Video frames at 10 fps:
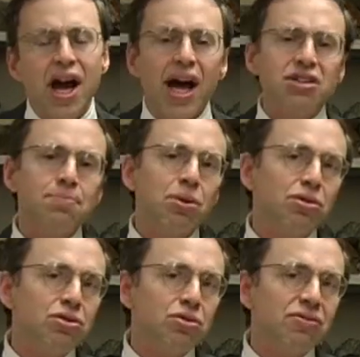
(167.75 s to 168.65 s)
as
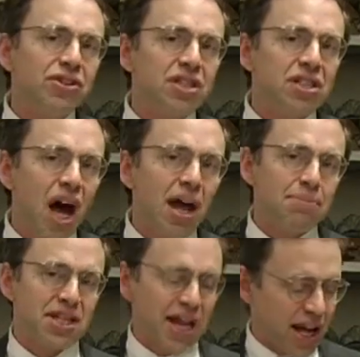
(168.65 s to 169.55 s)
opposed to if it's
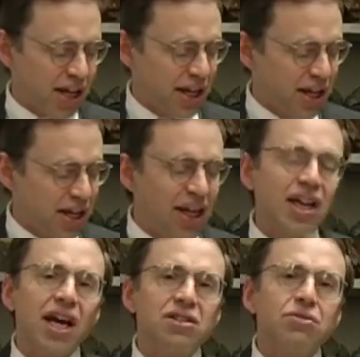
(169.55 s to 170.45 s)
non-metallic, it
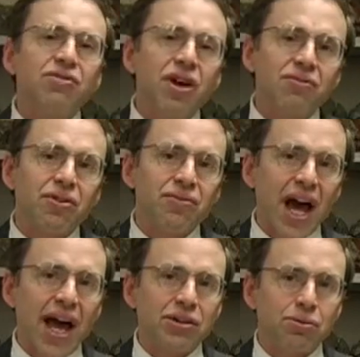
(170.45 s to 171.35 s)
has to have come from
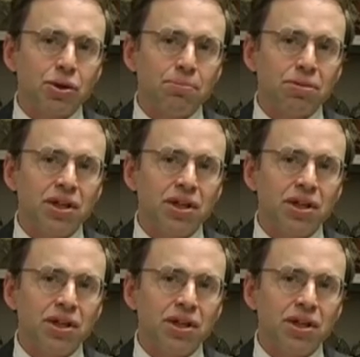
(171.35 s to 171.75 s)
that group.